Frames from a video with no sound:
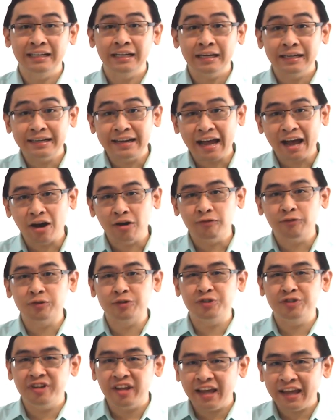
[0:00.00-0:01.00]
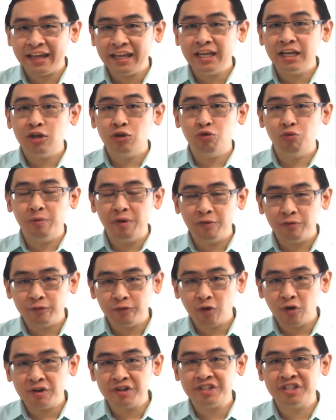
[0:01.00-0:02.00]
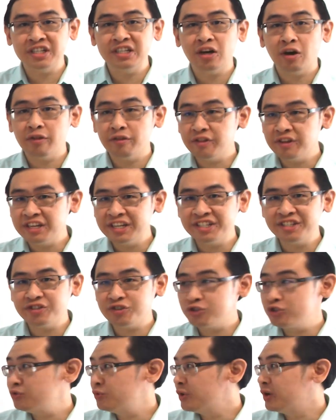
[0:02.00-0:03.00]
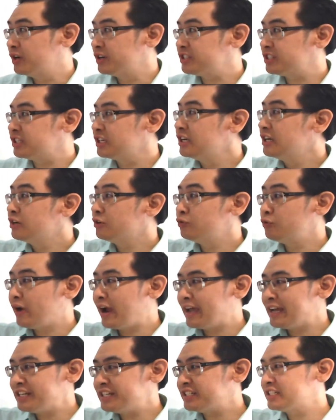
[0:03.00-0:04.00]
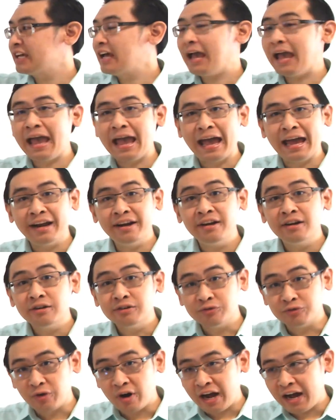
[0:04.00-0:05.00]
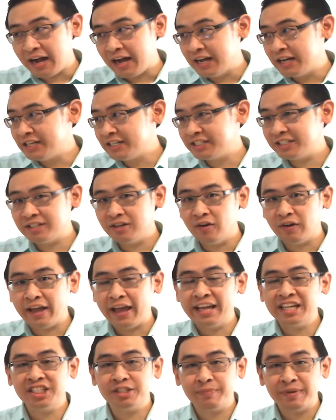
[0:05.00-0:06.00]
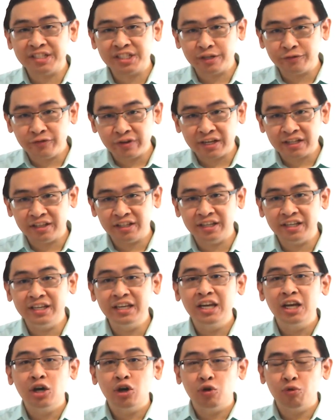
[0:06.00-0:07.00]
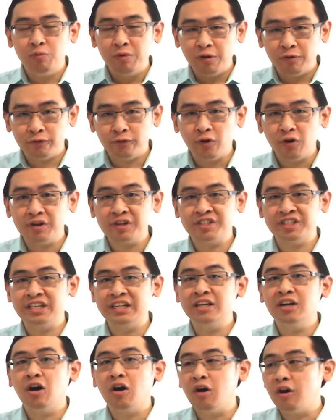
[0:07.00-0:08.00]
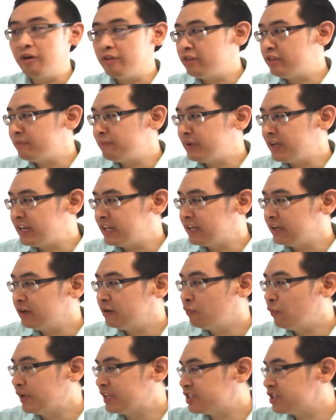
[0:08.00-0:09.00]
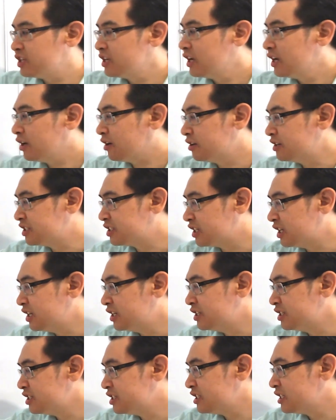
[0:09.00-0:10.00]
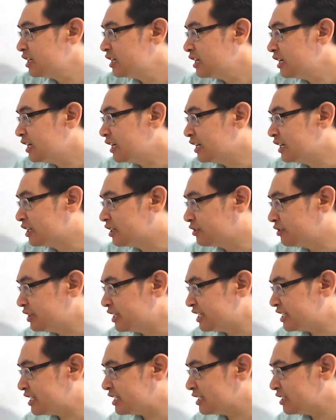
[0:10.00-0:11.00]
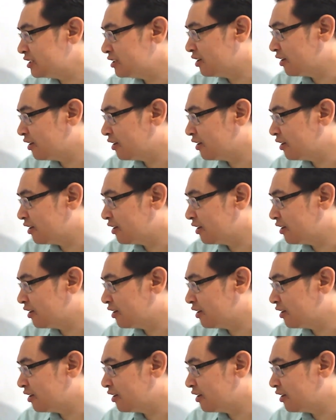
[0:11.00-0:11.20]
Now, for today, we'll be focusing on these two words, raise and rise. Okay, specifically, we'll be focusing on the meaning which concerns increase.